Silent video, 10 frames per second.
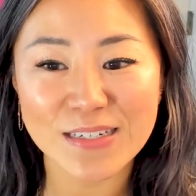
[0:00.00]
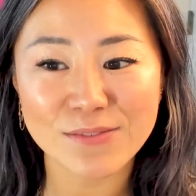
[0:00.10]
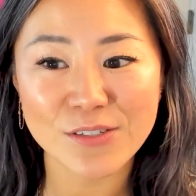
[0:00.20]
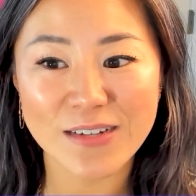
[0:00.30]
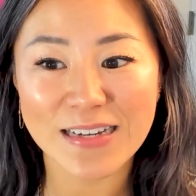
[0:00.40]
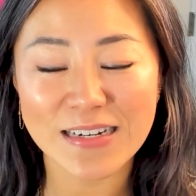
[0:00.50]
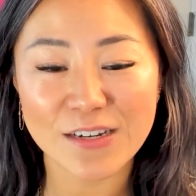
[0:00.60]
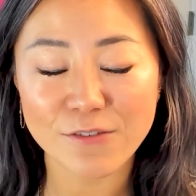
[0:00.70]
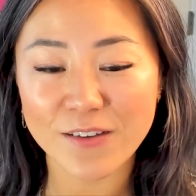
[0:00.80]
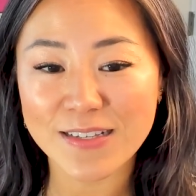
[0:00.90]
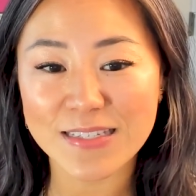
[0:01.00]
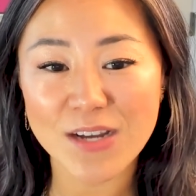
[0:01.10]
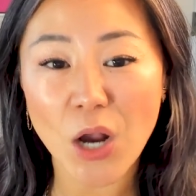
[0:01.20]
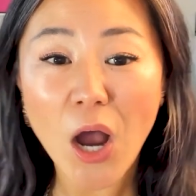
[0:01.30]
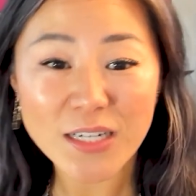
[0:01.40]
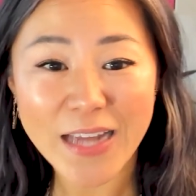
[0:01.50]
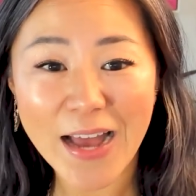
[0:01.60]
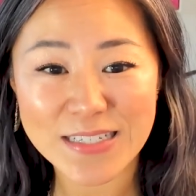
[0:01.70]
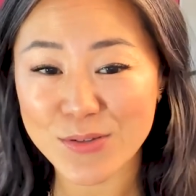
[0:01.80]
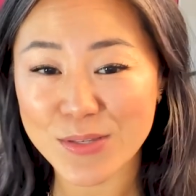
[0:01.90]
I never had any fancy
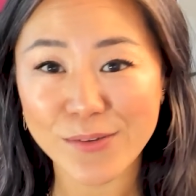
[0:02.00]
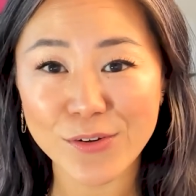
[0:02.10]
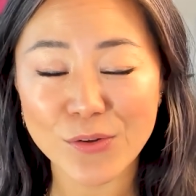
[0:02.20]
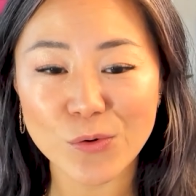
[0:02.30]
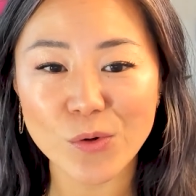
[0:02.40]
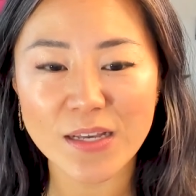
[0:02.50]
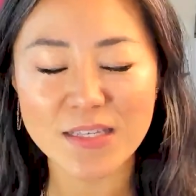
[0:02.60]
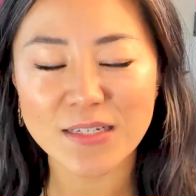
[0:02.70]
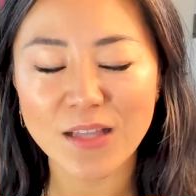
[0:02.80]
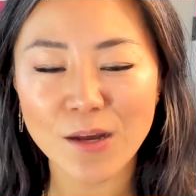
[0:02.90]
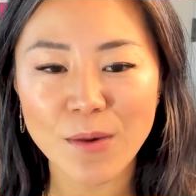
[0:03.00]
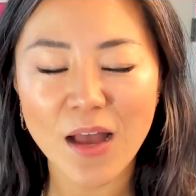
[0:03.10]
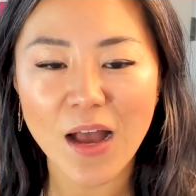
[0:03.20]
contacts. I was never in the cool kids club.